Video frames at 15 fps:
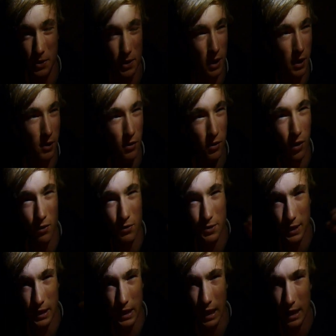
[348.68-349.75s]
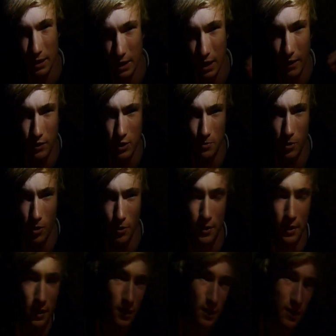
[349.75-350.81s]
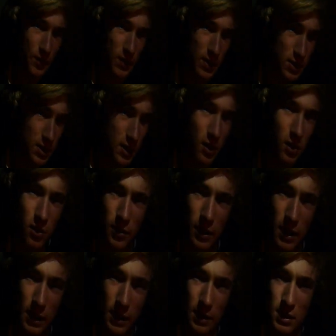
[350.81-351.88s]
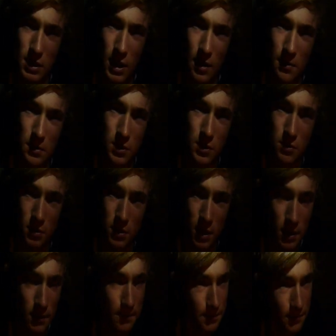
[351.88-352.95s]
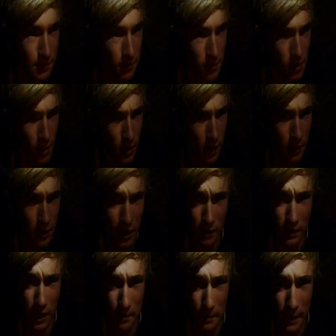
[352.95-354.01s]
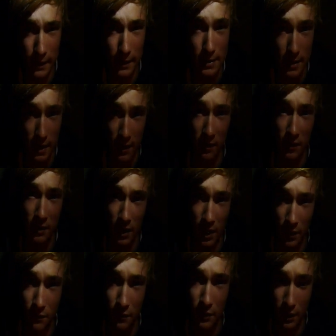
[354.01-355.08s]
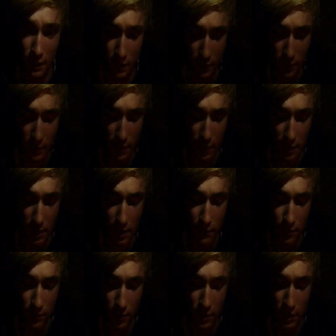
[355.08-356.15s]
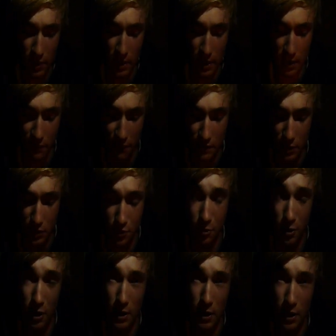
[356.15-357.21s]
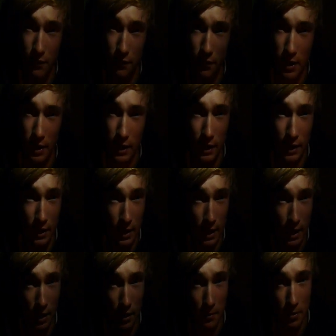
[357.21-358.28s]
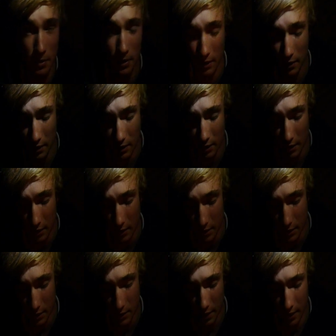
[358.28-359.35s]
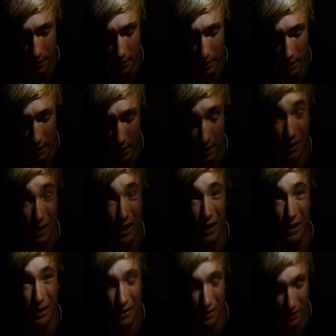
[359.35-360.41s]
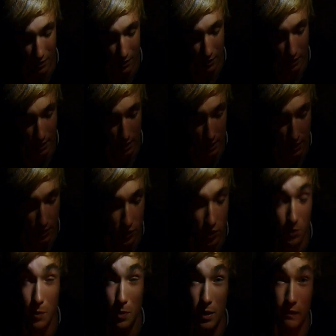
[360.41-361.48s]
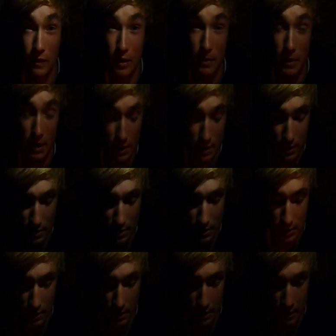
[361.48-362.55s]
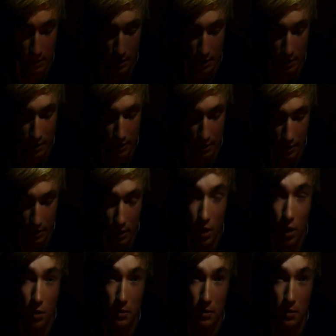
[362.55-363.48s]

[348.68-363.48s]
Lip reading: you know, you're not constantly casting out with spod, so you're not creating that disturbance all the time. You're allowing that bait to settle and have, you know, leave your rods out there, the fish will work over it and they'll eat that up. So yeah, that's how I tie my PVA bags, and hope